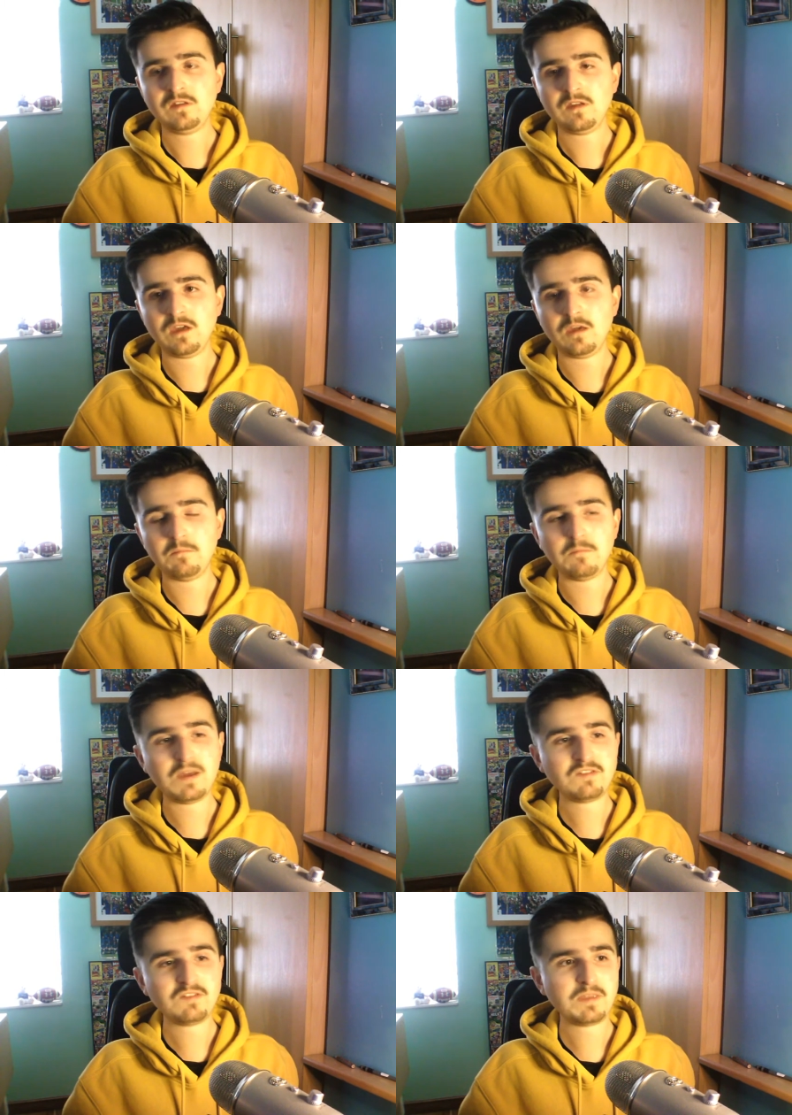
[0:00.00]

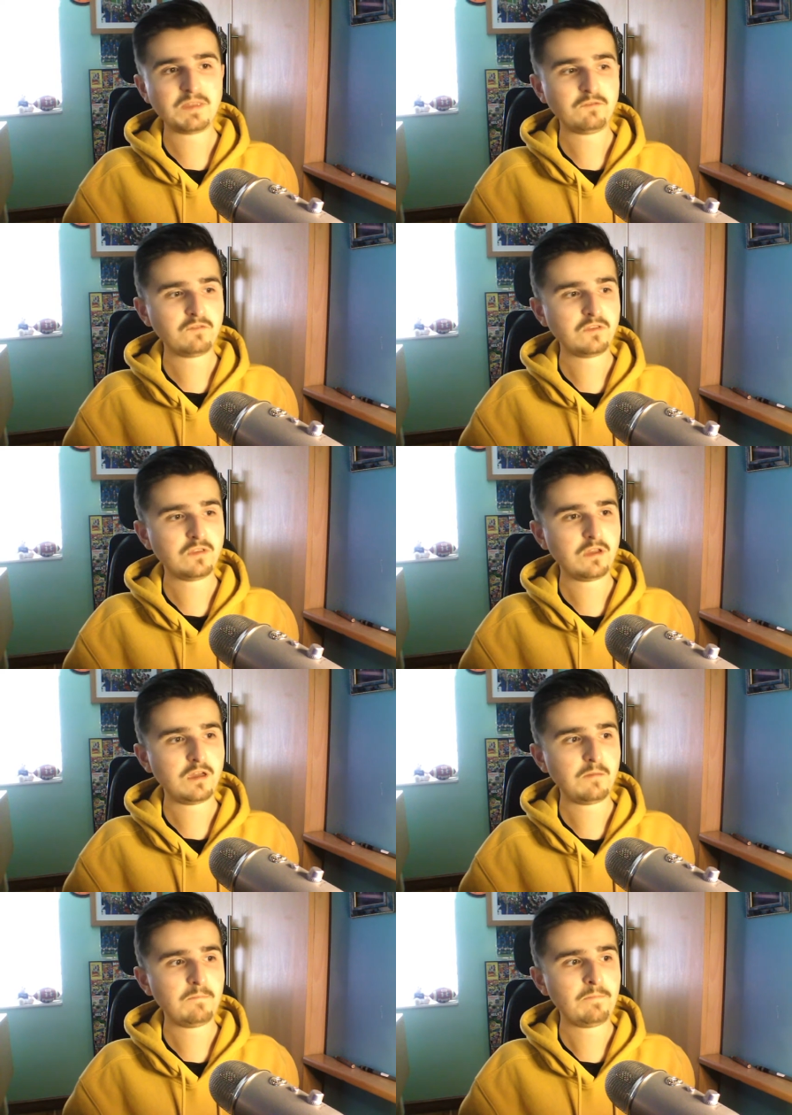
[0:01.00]
Mine's a bit
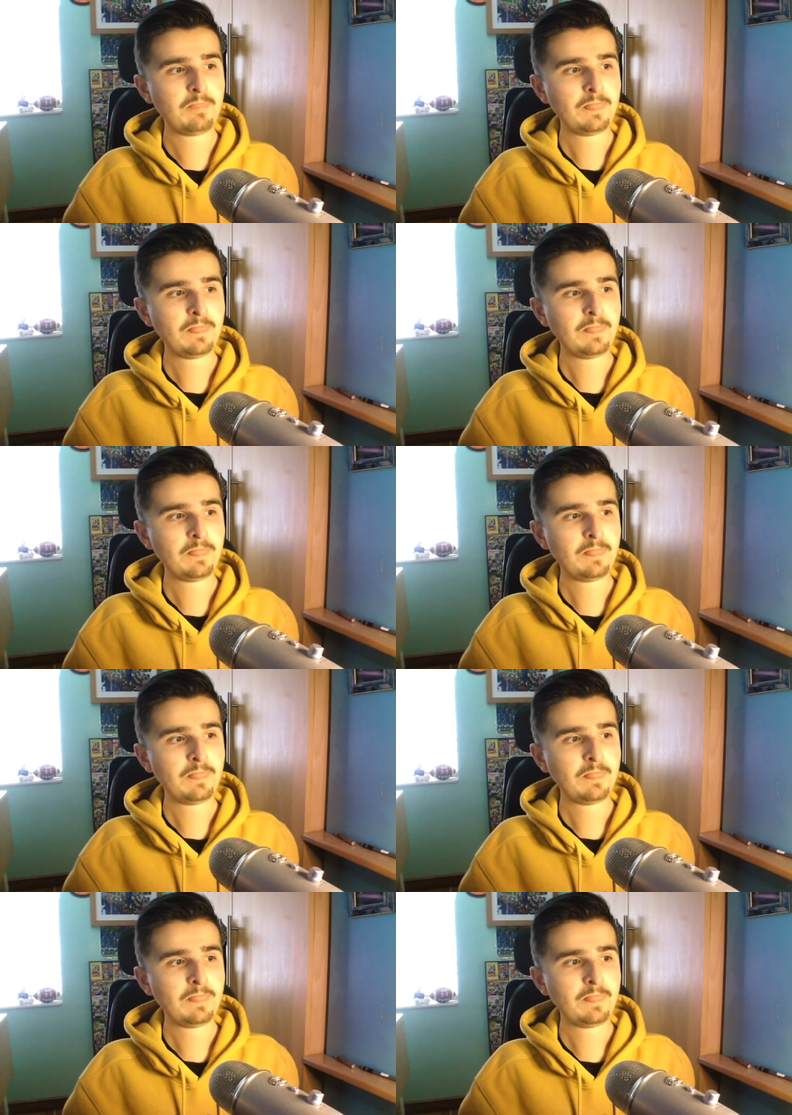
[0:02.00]
different.